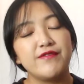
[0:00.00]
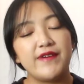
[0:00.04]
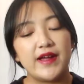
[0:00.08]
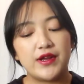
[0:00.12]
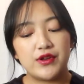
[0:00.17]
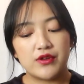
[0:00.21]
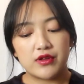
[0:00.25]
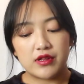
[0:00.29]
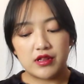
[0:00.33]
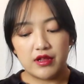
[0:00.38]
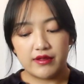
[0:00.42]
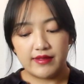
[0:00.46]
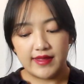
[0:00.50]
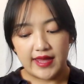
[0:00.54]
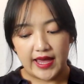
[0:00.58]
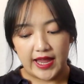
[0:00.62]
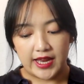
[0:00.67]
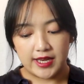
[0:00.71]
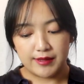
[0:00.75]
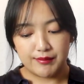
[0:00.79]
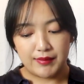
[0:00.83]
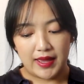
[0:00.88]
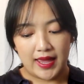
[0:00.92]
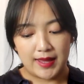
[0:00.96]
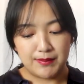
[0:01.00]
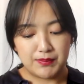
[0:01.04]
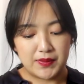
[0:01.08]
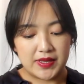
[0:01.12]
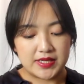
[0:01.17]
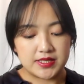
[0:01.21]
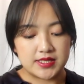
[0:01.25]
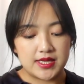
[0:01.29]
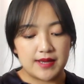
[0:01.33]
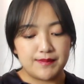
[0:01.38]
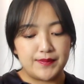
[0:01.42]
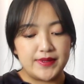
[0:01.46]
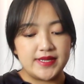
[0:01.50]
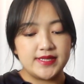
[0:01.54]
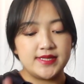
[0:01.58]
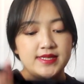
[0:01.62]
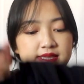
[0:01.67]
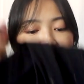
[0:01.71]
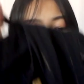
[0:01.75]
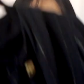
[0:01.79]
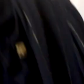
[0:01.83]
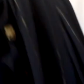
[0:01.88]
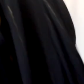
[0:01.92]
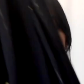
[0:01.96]
final clothing item I picked up is
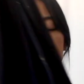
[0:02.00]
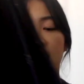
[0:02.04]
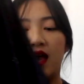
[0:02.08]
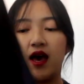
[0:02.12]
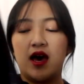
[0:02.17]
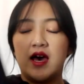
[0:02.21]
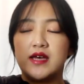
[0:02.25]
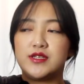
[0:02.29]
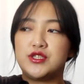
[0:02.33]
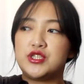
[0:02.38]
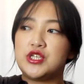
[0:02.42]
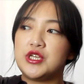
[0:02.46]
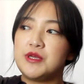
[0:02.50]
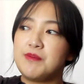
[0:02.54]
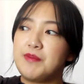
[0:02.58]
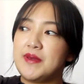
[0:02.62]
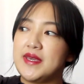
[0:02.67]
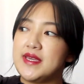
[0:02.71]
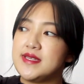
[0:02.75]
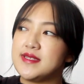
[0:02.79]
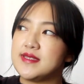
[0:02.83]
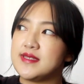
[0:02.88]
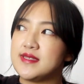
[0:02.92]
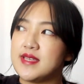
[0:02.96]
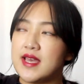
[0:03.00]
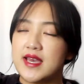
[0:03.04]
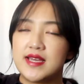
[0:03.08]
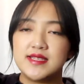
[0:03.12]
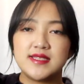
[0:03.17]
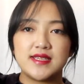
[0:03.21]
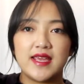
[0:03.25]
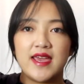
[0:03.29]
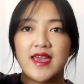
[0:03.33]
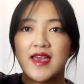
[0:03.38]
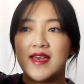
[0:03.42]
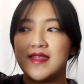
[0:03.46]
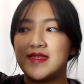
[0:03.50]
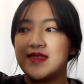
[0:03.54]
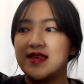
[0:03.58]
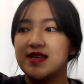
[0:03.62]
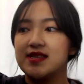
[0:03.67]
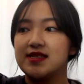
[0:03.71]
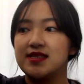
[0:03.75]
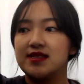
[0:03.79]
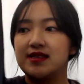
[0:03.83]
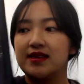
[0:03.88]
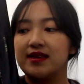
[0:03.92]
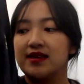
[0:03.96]
this two-piece set, and
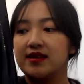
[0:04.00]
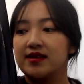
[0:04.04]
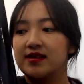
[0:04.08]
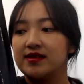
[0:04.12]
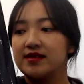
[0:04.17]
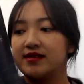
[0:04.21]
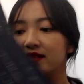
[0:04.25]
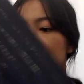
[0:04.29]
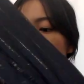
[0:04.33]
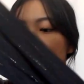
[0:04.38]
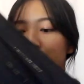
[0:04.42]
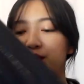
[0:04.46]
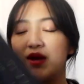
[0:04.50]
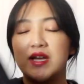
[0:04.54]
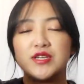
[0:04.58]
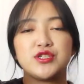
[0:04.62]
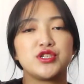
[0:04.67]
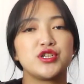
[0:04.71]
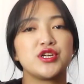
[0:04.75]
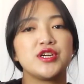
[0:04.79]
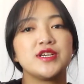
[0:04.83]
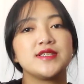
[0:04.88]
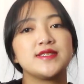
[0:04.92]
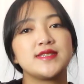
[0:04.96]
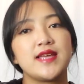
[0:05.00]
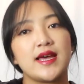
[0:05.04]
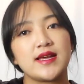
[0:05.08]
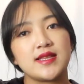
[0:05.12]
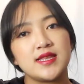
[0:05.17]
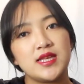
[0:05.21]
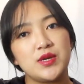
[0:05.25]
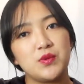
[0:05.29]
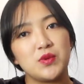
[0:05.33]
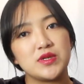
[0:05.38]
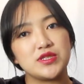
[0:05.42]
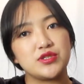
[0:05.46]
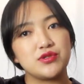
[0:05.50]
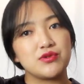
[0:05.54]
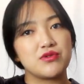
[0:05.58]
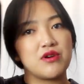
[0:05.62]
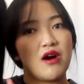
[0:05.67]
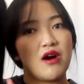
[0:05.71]
this is, I'm not sure exactly what to